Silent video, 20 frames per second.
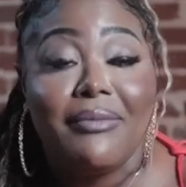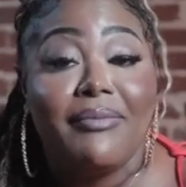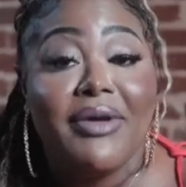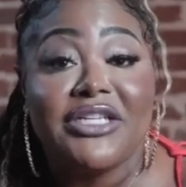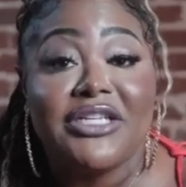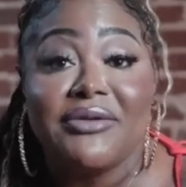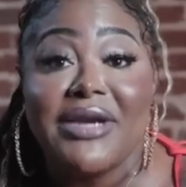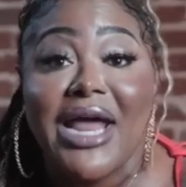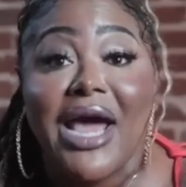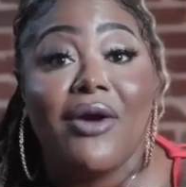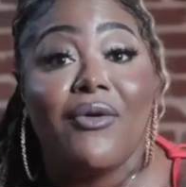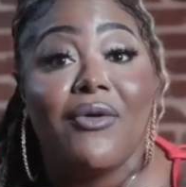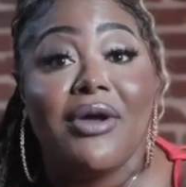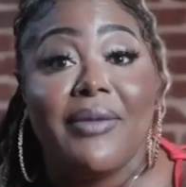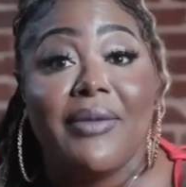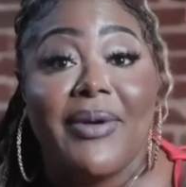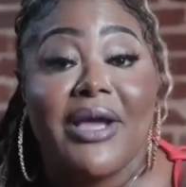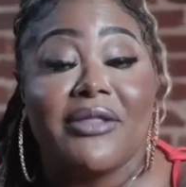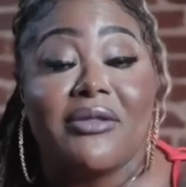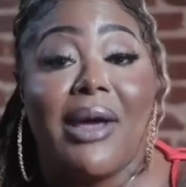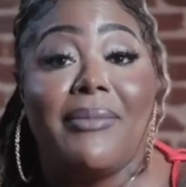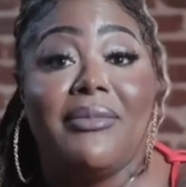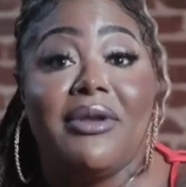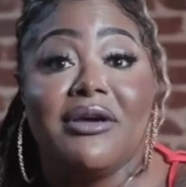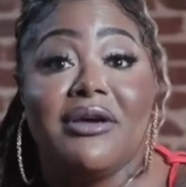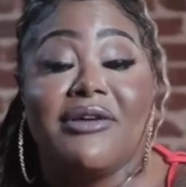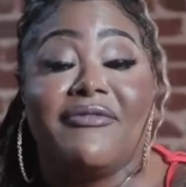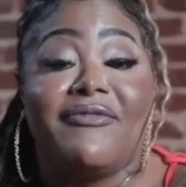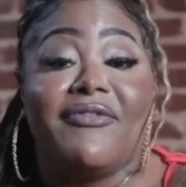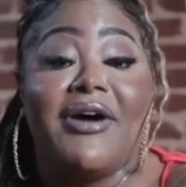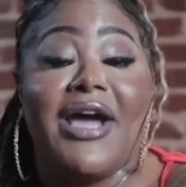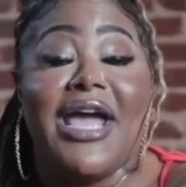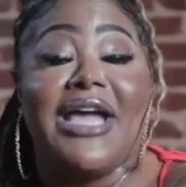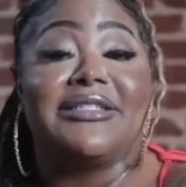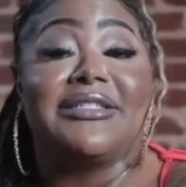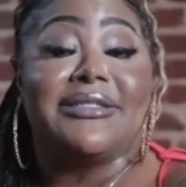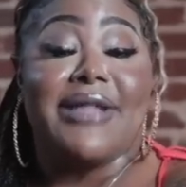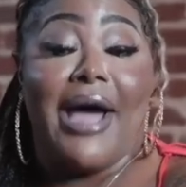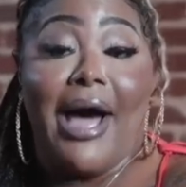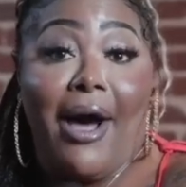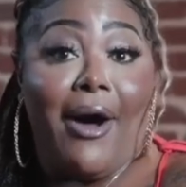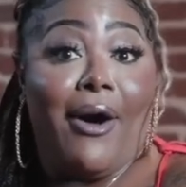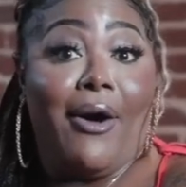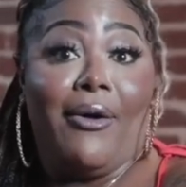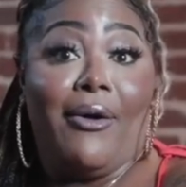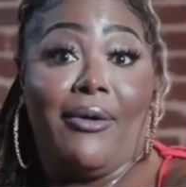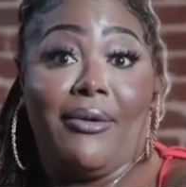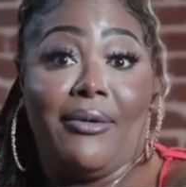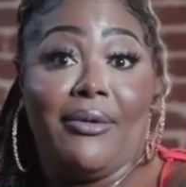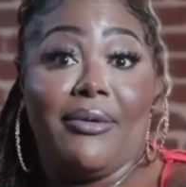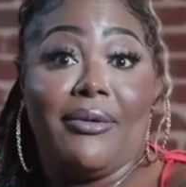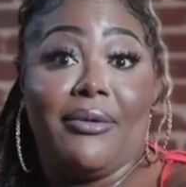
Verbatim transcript: Bitch, when I go in the bathroom, I'm looking for a stall.